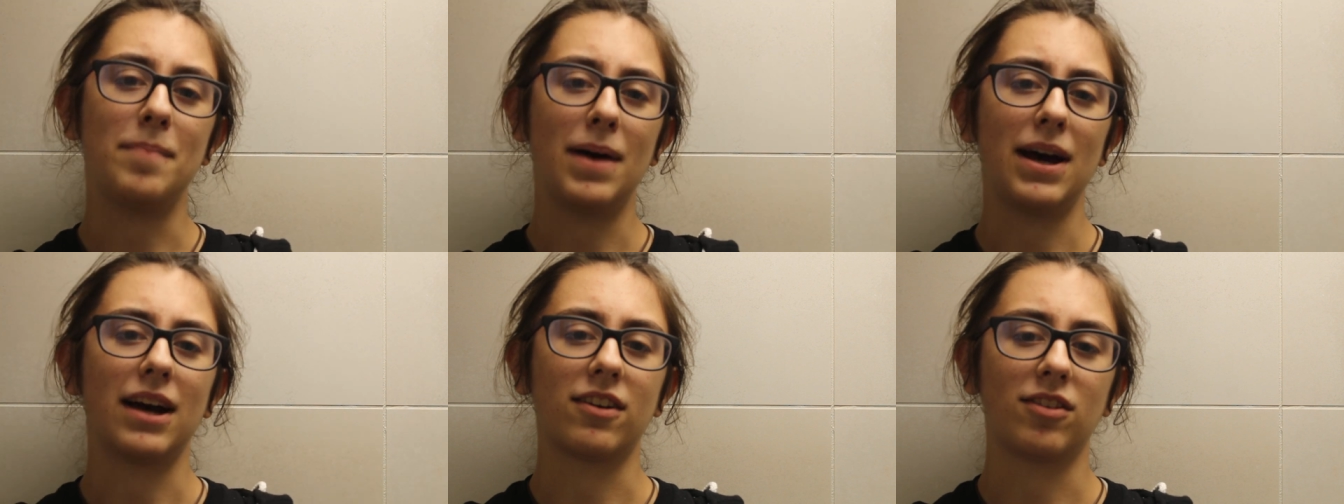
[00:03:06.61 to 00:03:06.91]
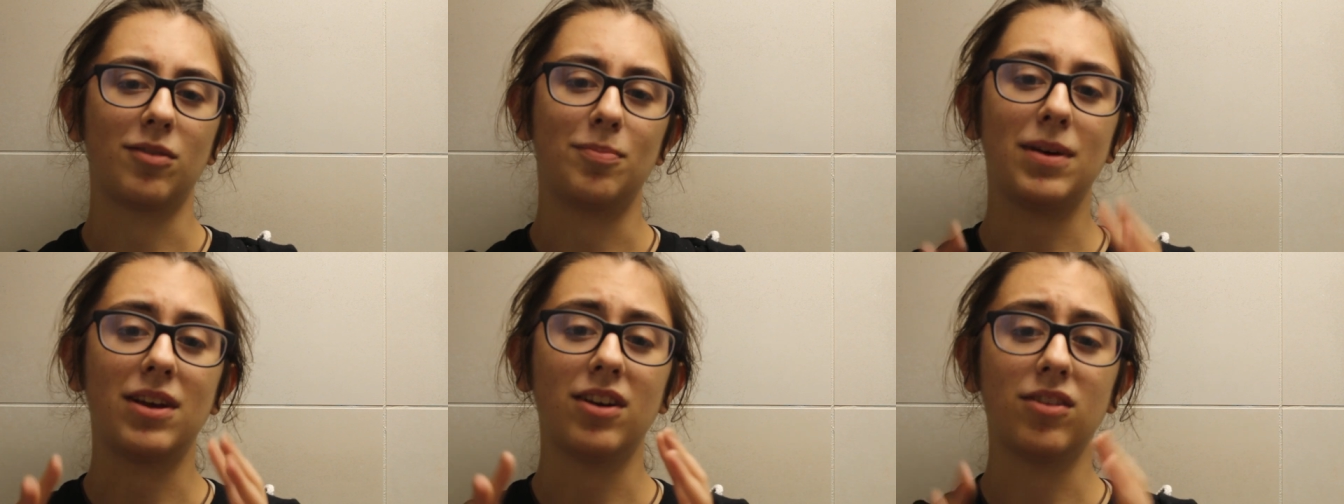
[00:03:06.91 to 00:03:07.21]

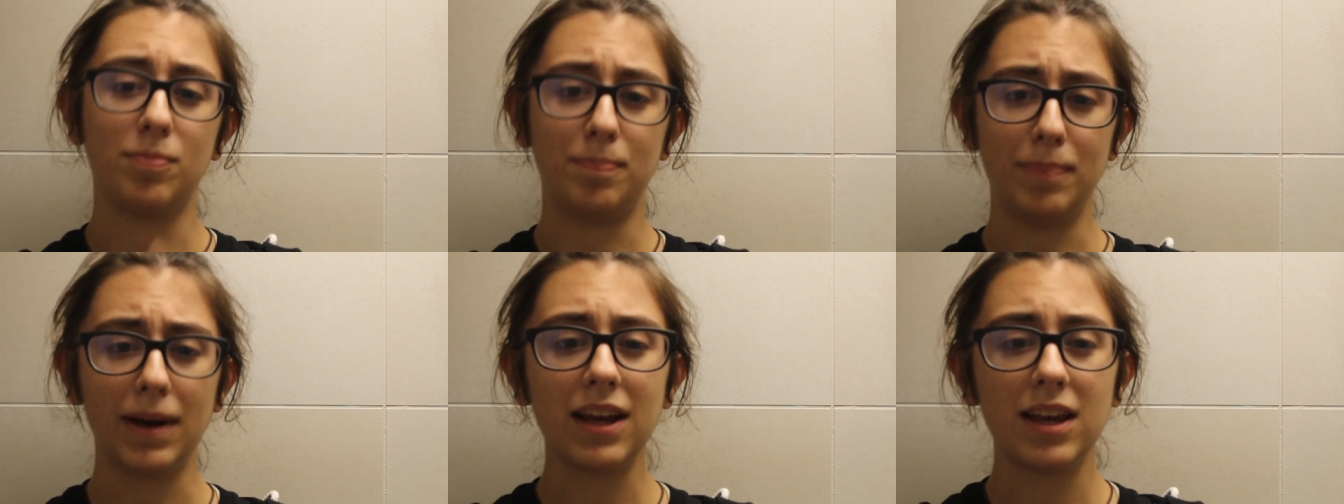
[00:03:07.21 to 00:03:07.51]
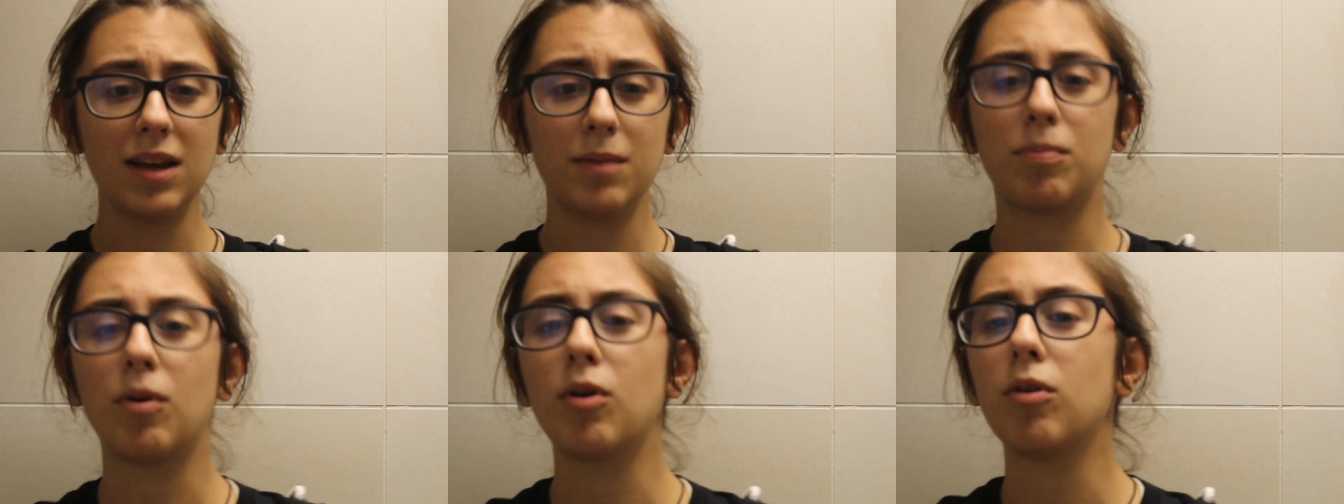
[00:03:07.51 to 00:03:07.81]
Becks because
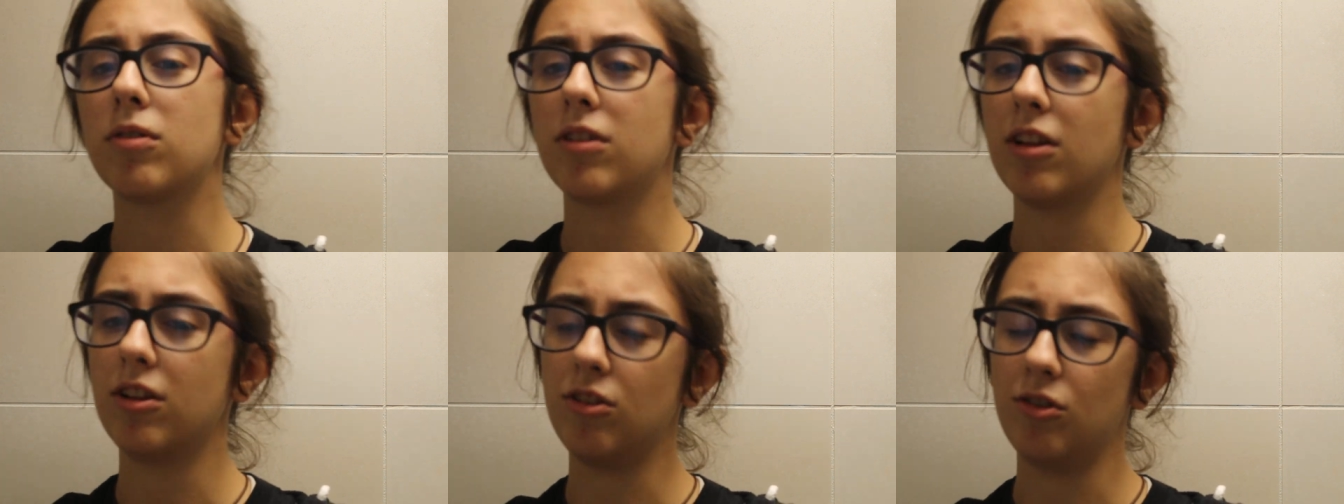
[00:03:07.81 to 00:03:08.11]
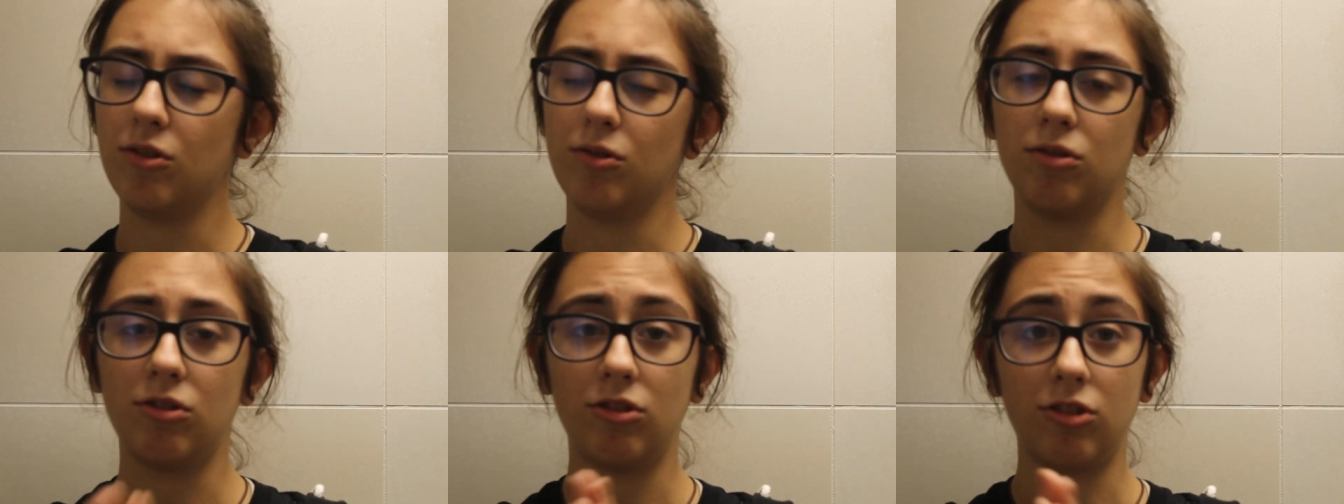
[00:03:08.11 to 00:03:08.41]
Becky broke the
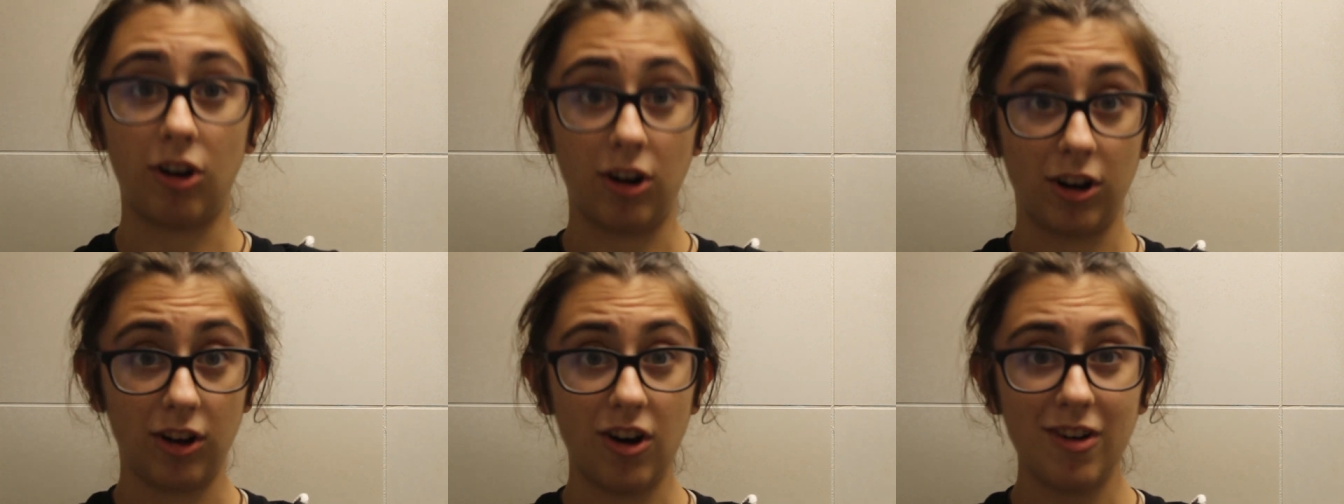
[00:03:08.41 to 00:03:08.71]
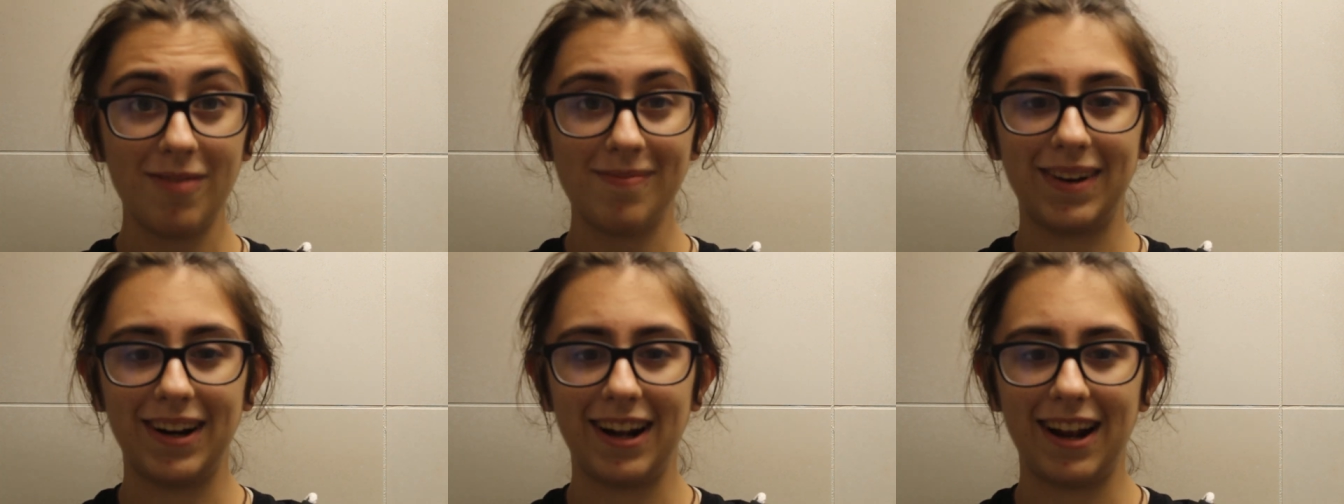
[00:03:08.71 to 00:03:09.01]
news starting
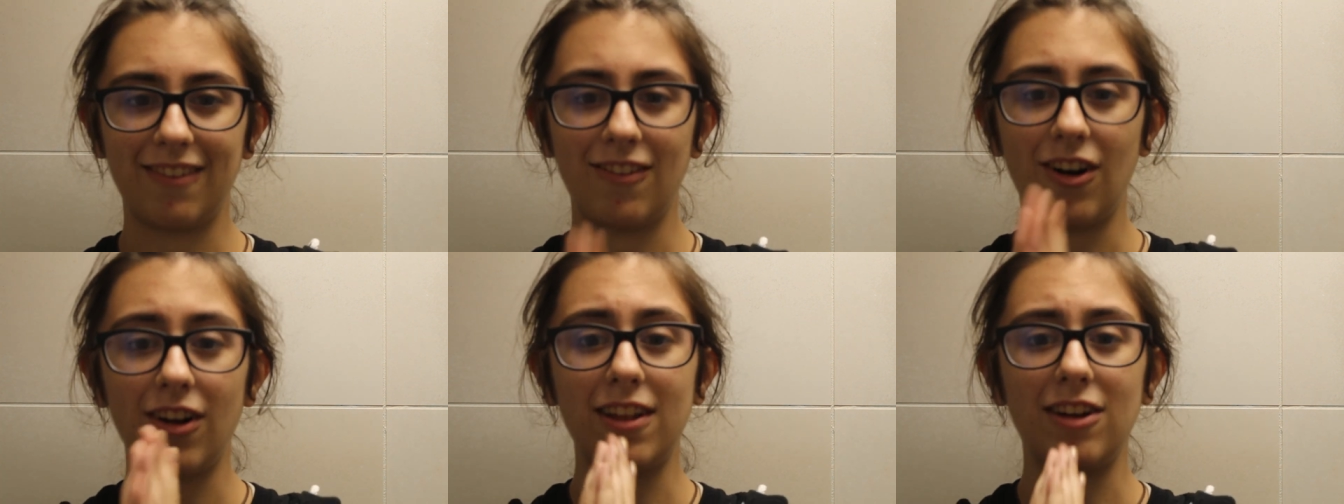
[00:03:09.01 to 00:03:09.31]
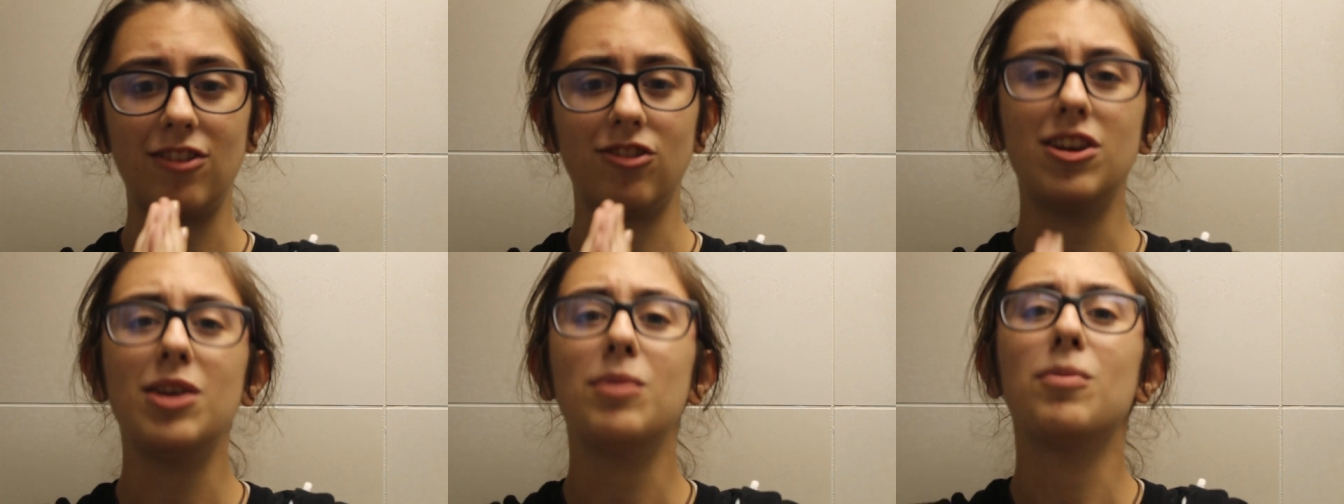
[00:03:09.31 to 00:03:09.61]
off Monday Night Raw
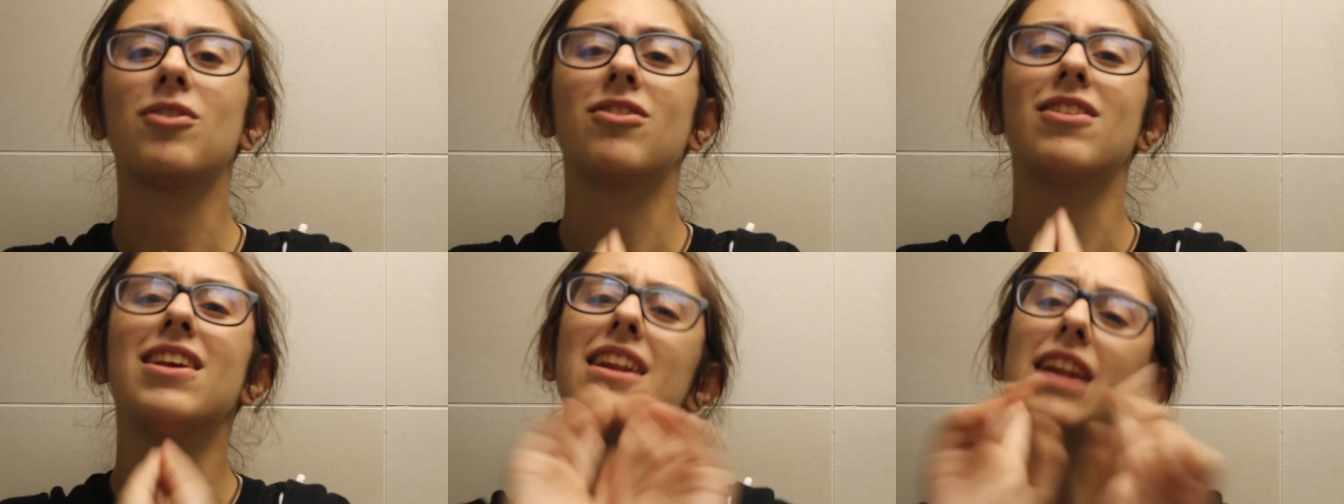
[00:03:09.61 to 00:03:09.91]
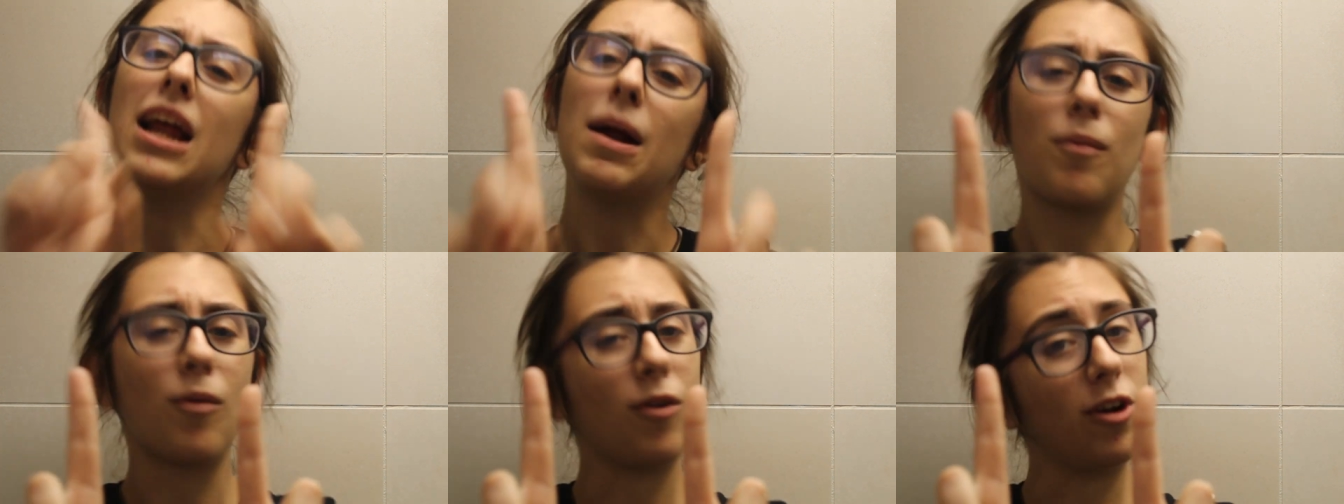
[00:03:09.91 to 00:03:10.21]
that she was the
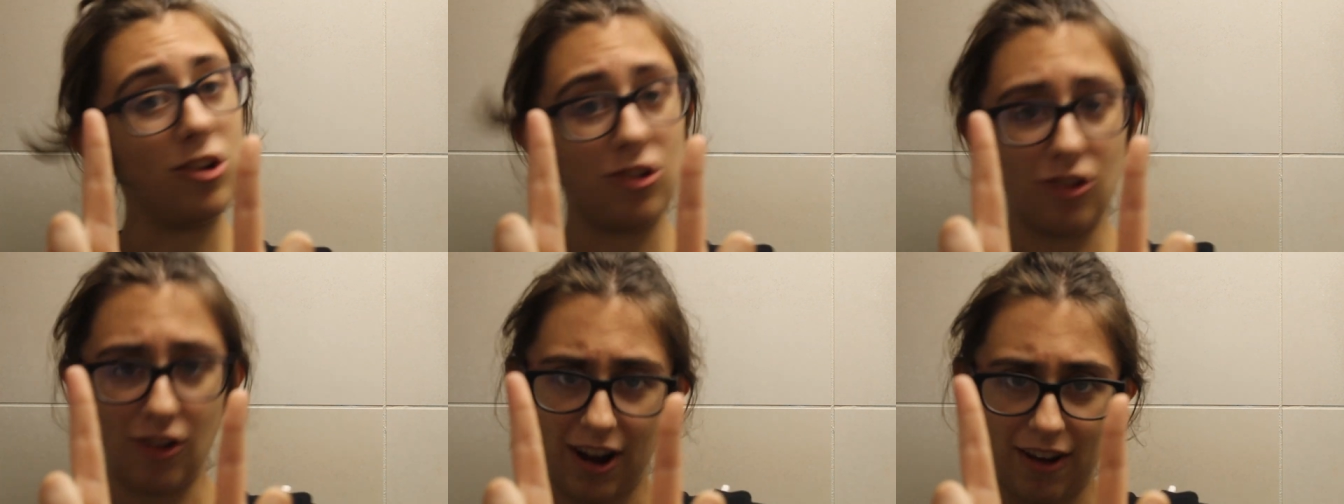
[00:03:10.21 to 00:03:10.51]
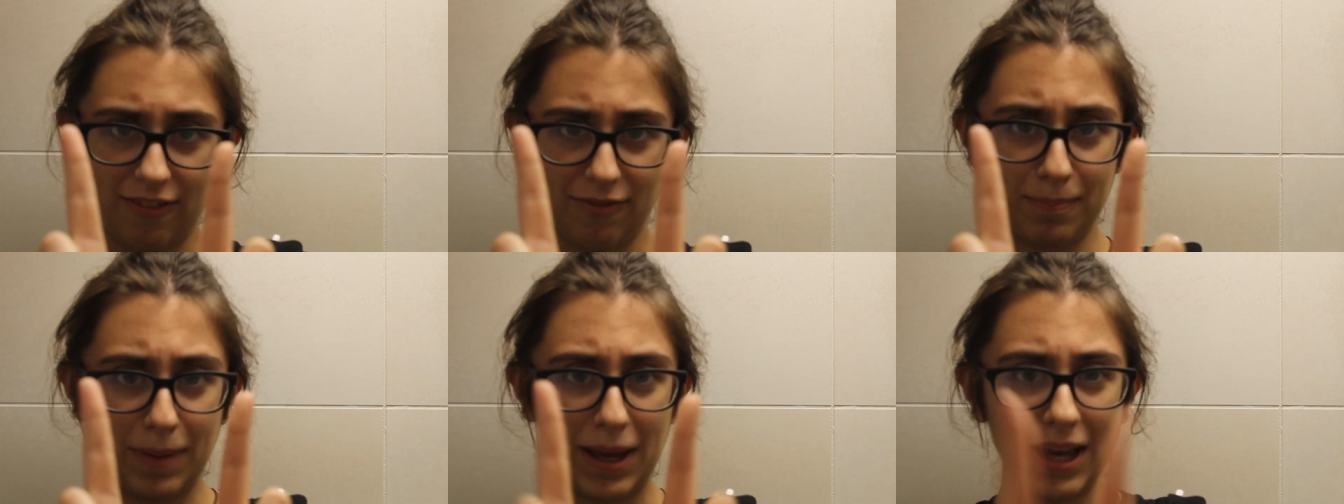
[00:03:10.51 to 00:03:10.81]
number one
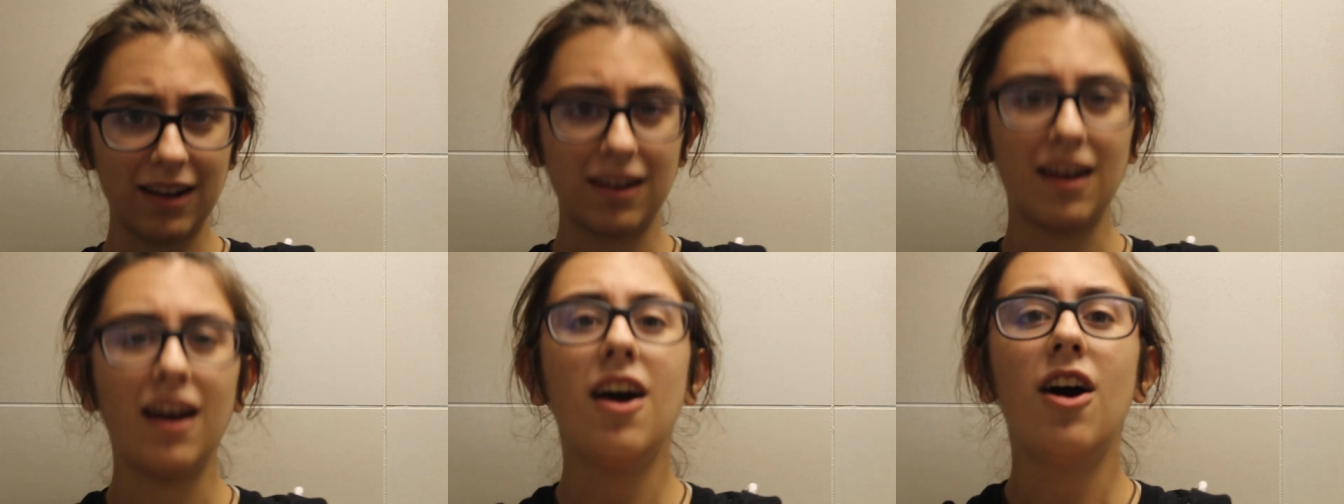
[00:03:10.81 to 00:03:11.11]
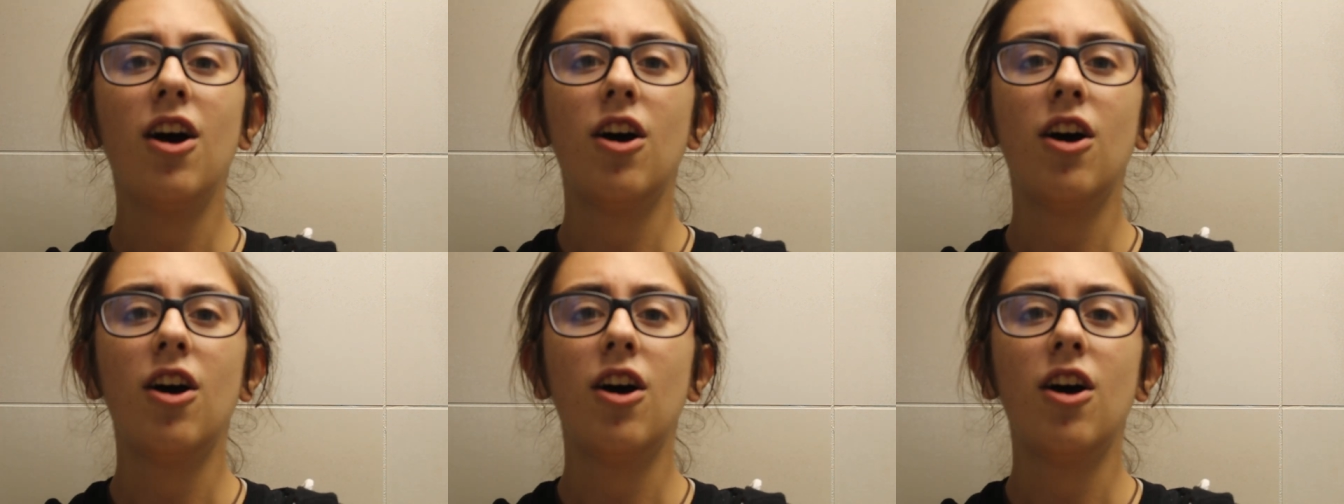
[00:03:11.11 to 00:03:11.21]
draft pick